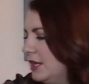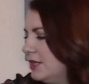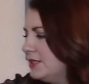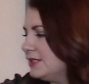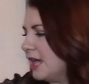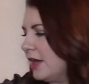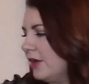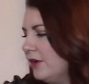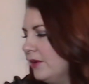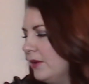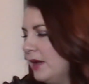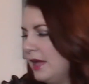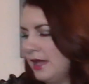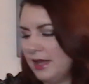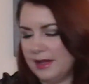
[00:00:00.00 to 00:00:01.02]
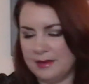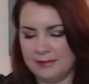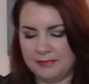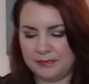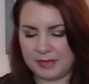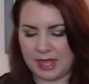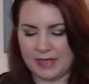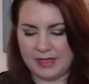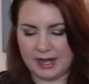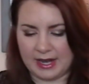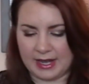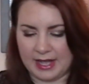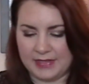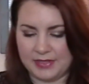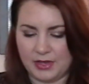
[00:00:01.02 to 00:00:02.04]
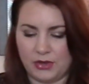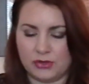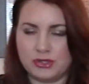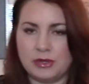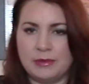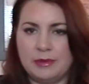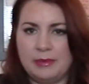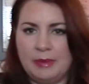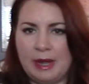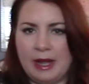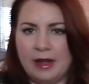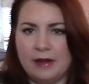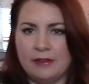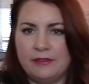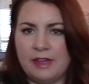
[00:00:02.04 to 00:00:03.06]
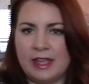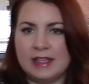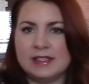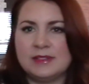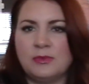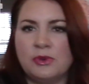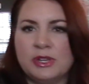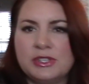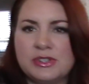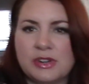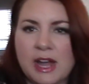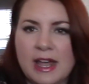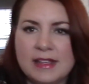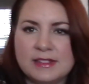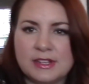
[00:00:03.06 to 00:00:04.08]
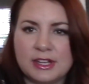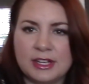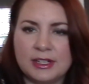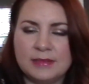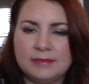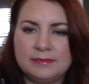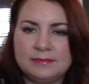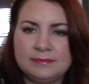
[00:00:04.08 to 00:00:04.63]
So, and then I got the Ultra Repair Face Moisturizer.